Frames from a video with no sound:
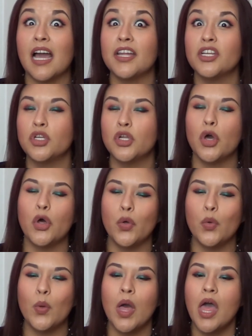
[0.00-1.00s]
I
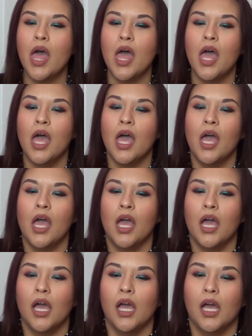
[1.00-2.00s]
know
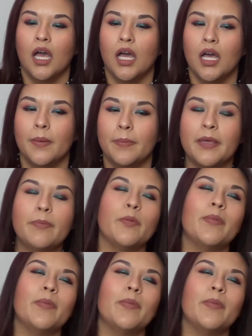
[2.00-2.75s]
people